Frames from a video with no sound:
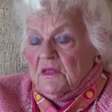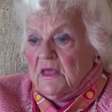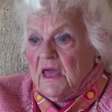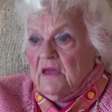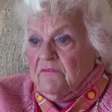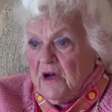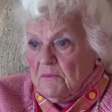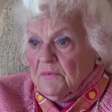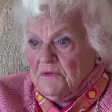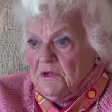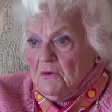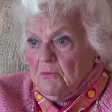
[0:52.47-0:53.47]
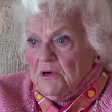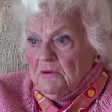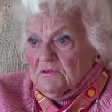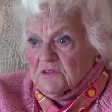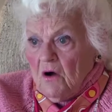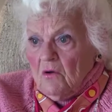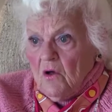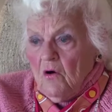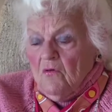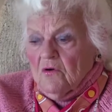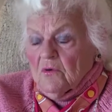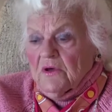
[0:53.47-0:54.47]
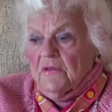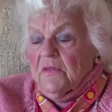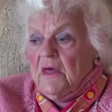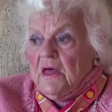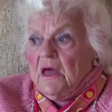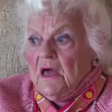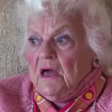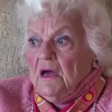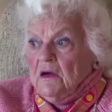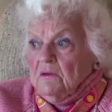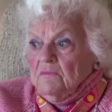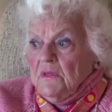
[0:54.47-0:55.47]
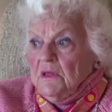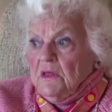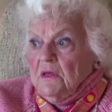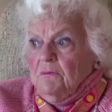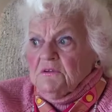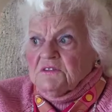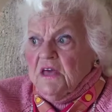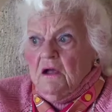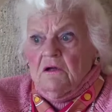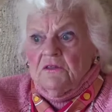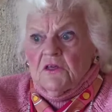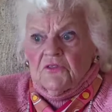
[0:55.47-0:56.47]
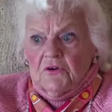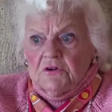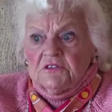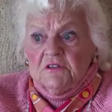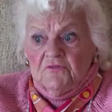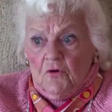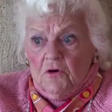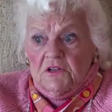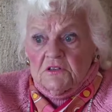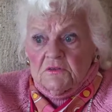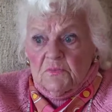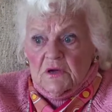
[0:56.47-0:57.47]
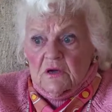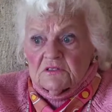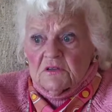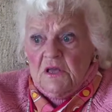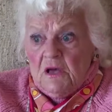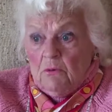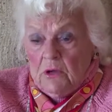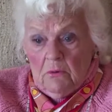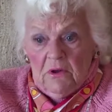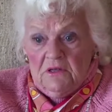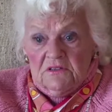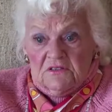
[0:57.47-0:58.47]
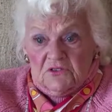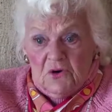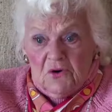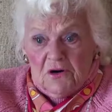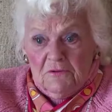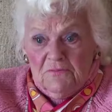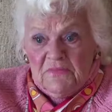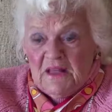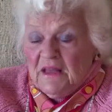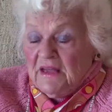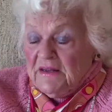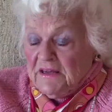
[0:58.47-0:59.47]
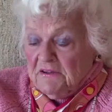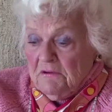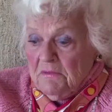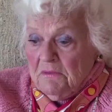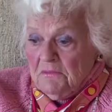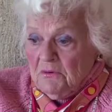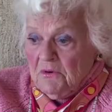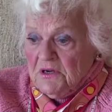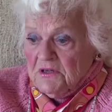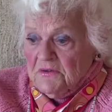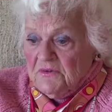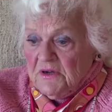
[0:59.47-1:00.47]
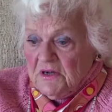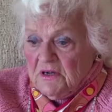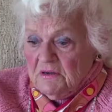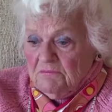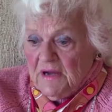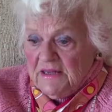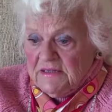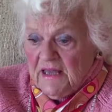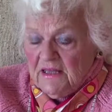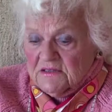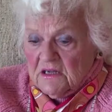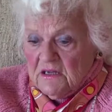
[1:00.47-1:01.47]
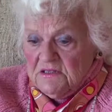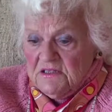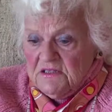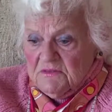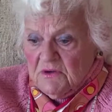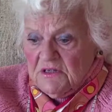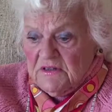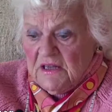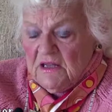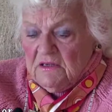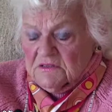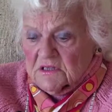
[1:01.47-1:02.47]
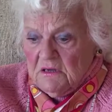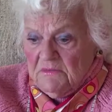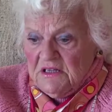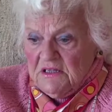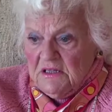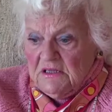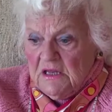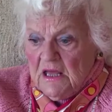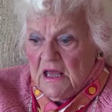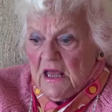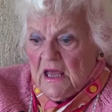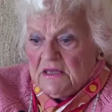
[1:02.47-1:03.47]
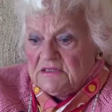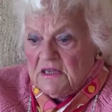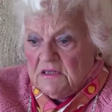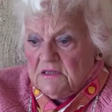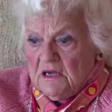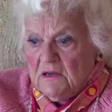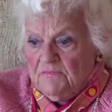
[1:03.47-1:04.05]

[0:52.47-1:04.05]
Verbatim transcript: gave up, you know, when it was all over with, um, it was there in the 30s and 40s because we were in the store, and I can remember one of uh, my dad's cousins, one of the Englands, coming in and said, uh,